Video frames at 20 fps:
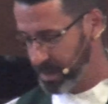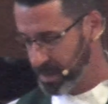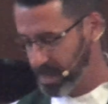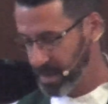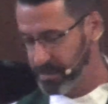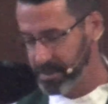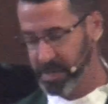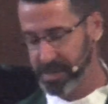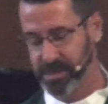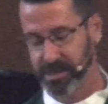
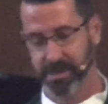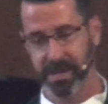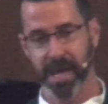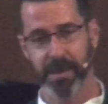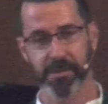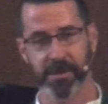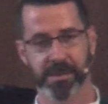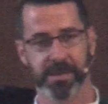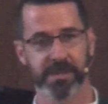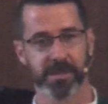in that
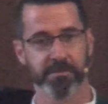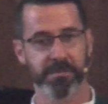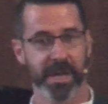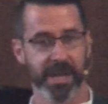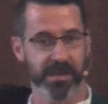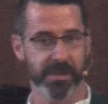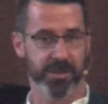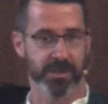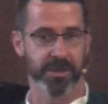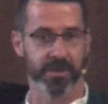Sabbath is
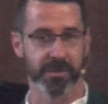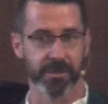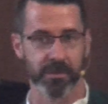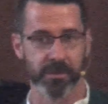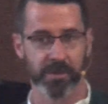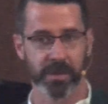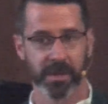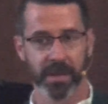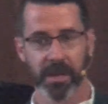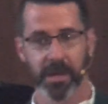meant
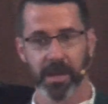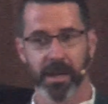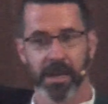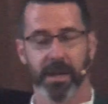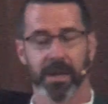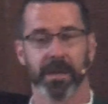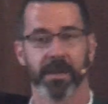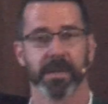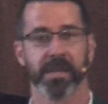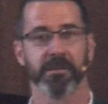to
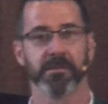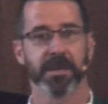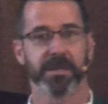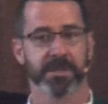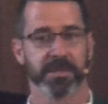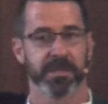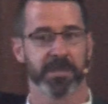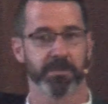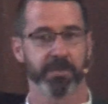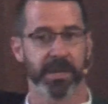give
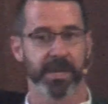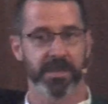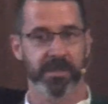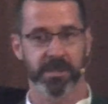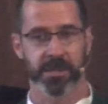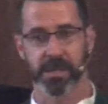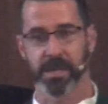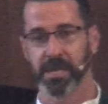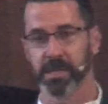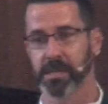us a space
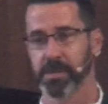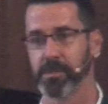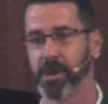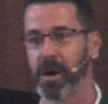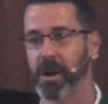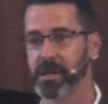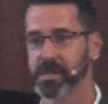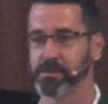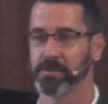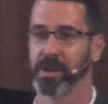to hit the
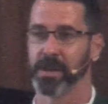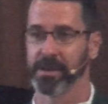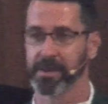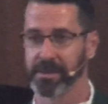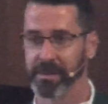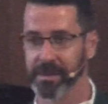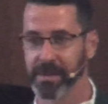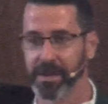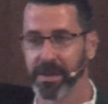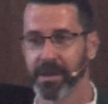pause
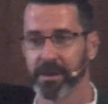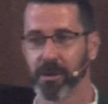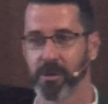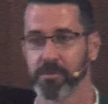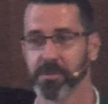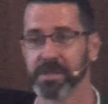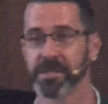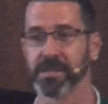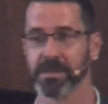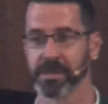button in our
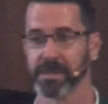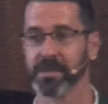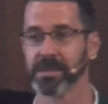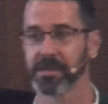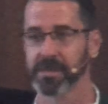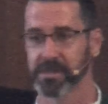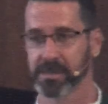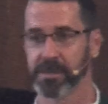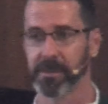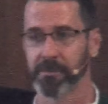
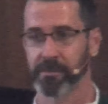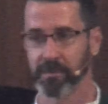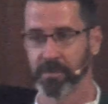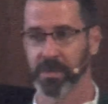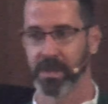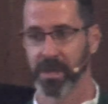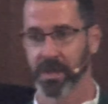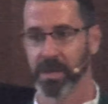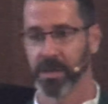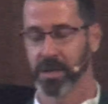busyness,
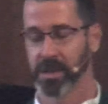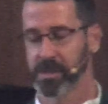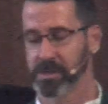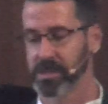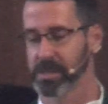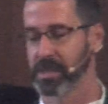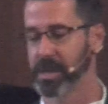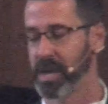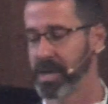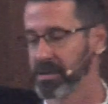
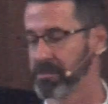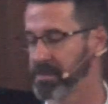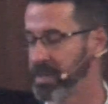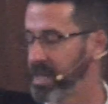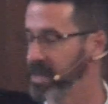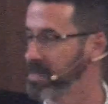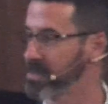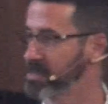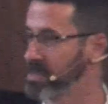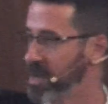to kind of
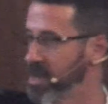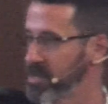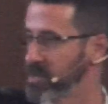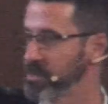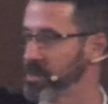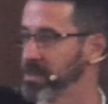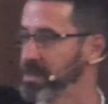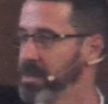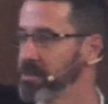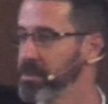get in touch
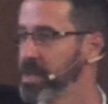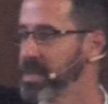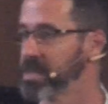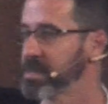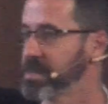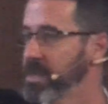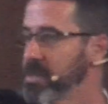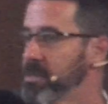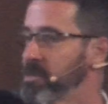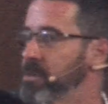with and make
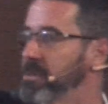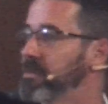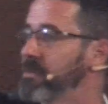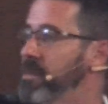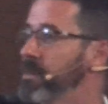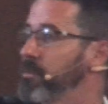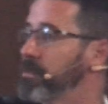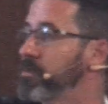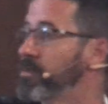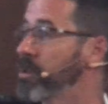sense of
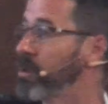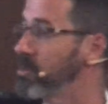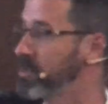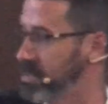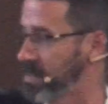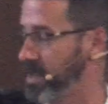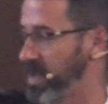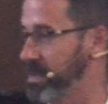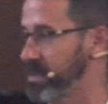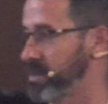and
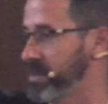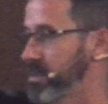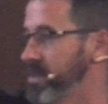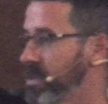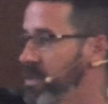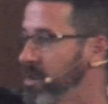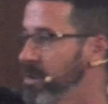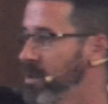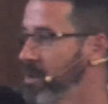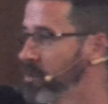process
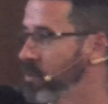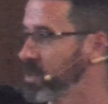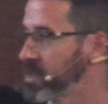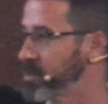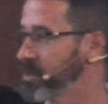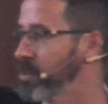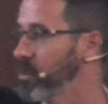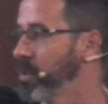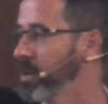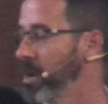what's
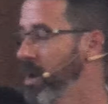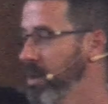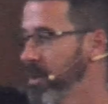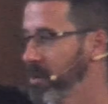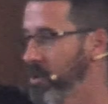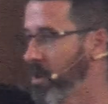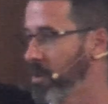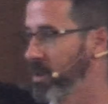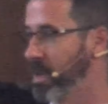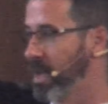been going on
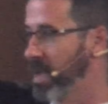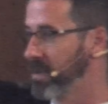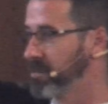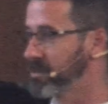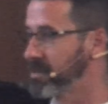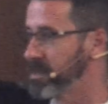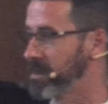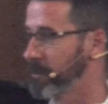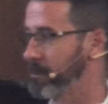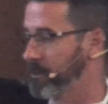in our
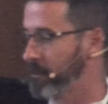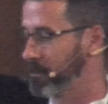lives.